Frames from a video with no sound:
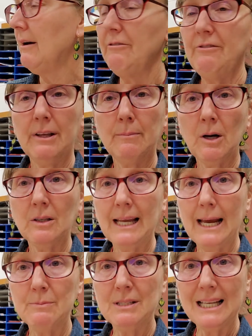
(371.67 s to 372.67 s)
film our
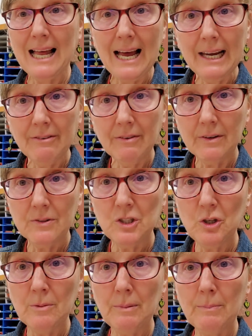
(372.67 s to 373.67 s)
labs live so
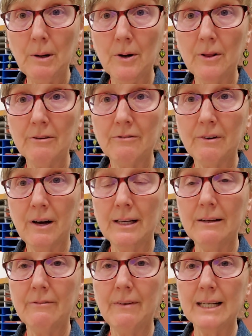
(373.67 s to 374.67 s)
you can be part of the fun.
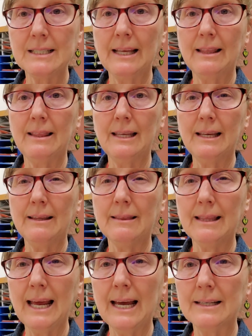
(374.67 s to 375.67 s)
In fact, I think
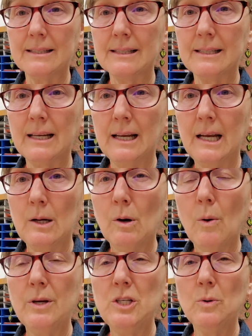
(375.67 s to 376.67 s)
that
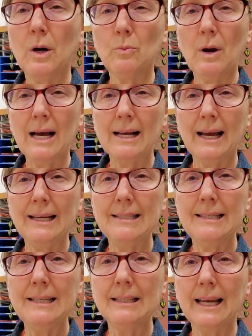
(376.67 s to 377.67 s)
when we do our Rock
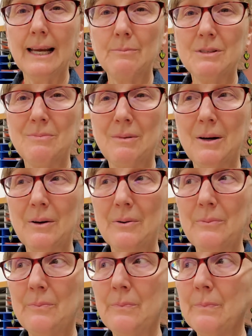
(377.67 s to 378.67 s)
ID lab
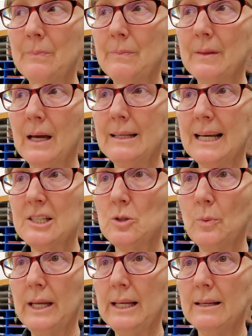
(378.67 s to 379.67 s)
tomorrow, next
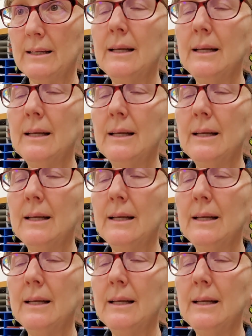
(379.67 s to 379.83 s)
week,